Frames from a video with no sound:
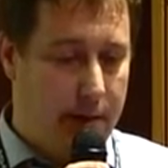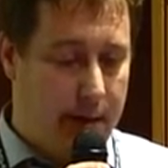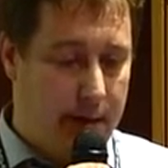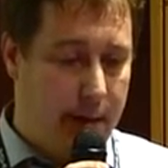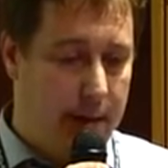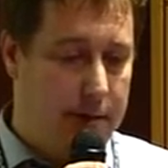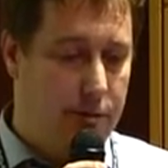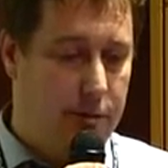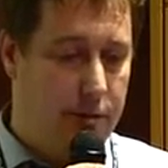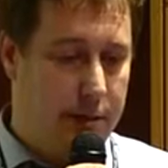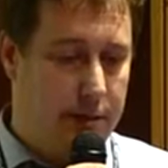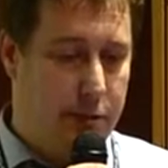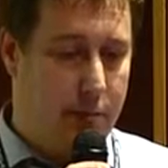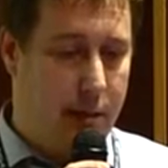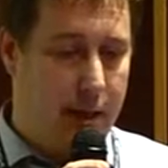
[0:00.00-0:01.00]
analyzed the
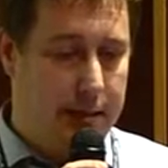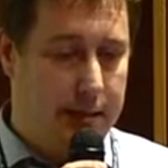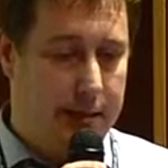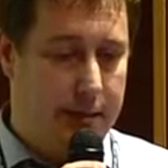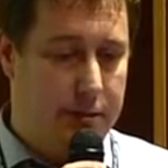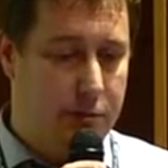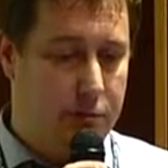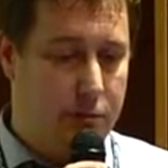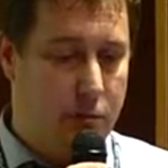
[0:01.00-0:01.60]
transform architecture to